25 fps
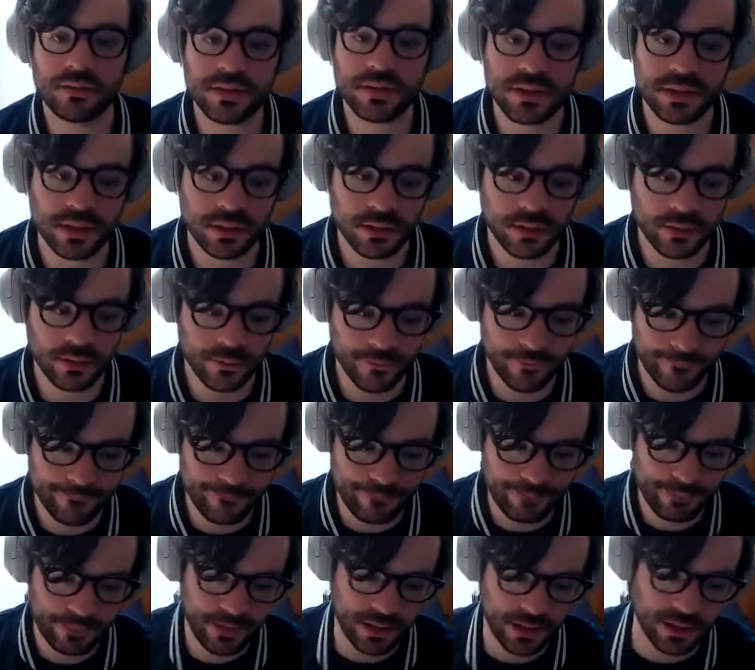So
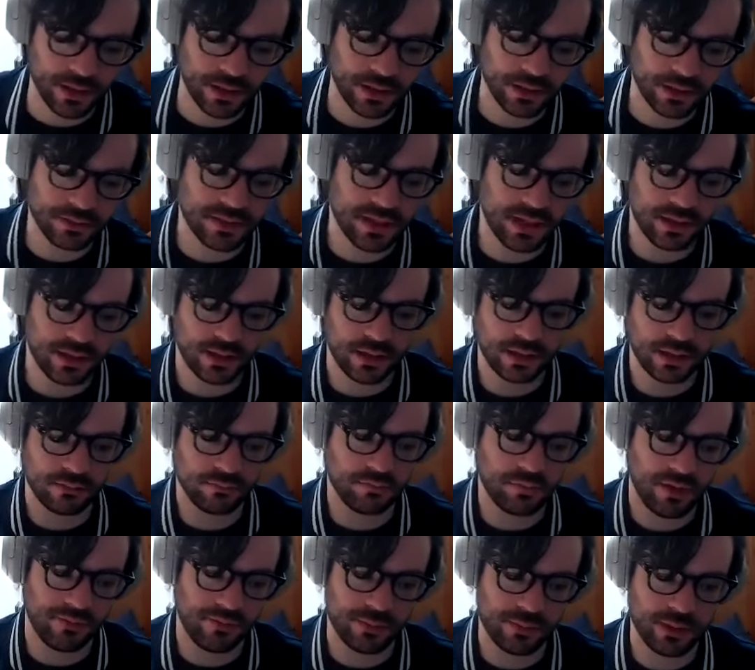to kind of get
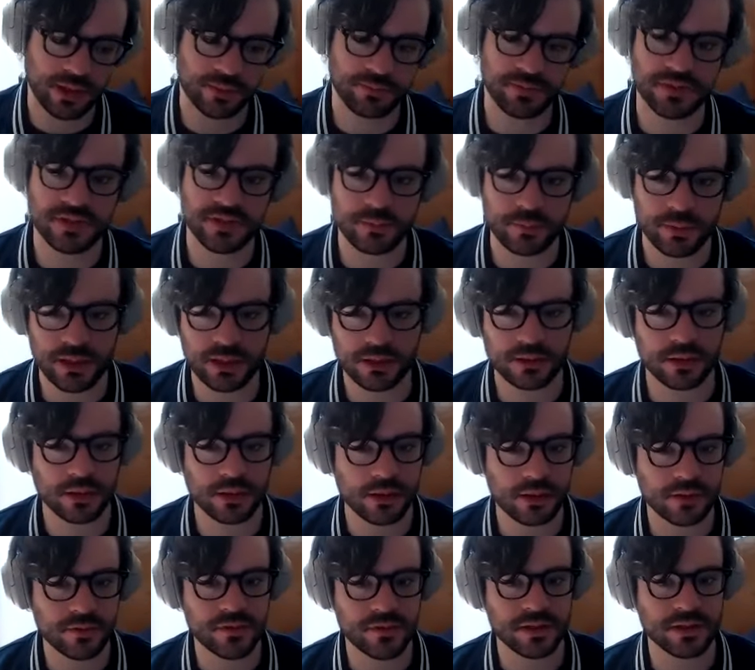everybody up to speed, the
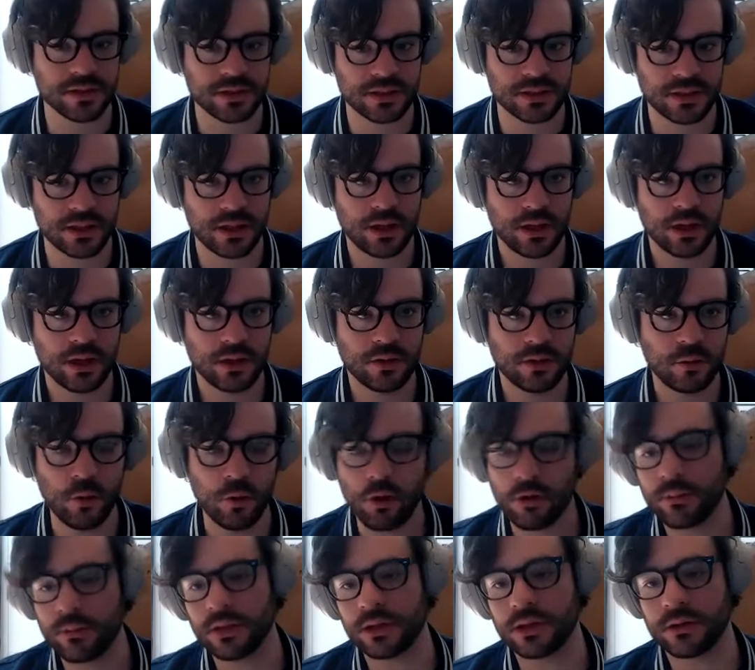closest
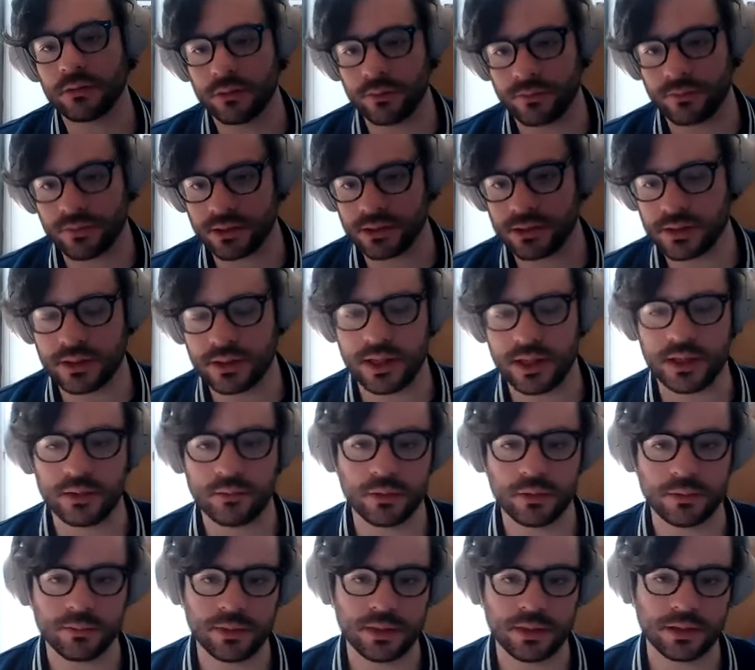normal equivalent to that
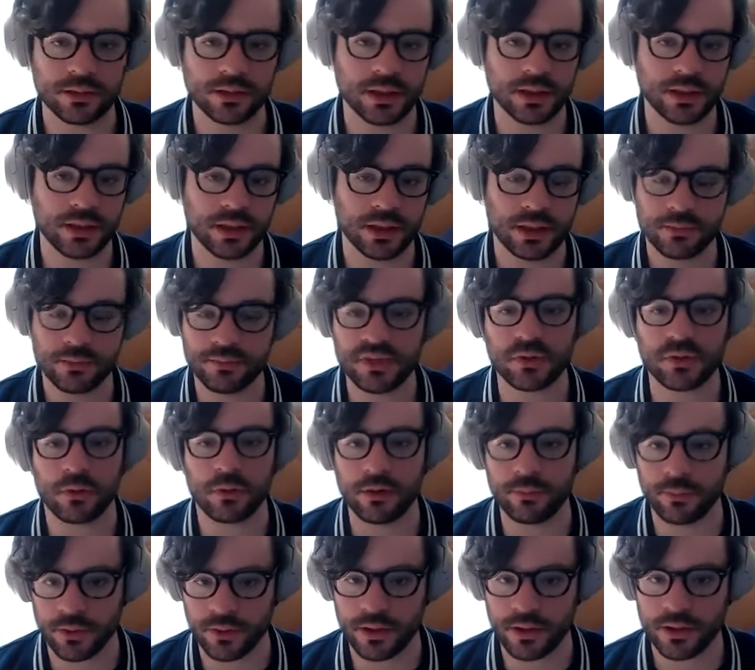would be like a
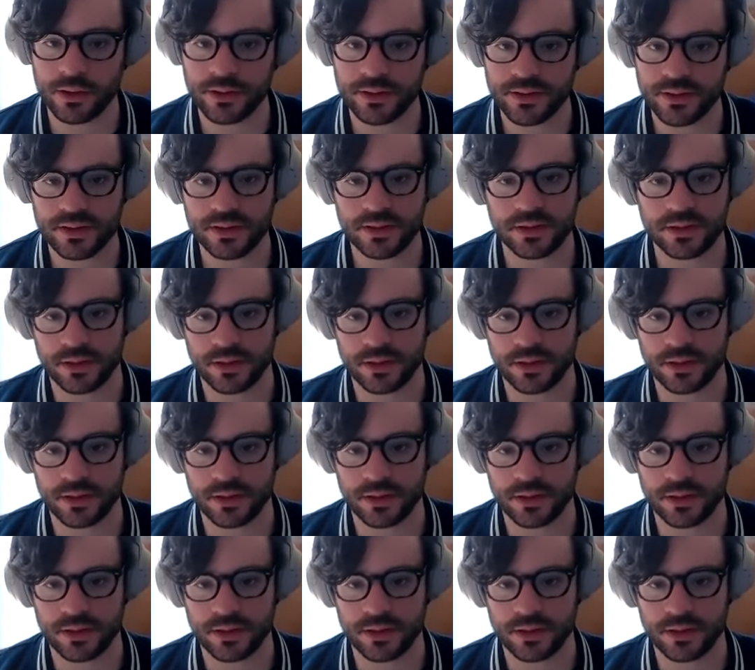storyboard artist.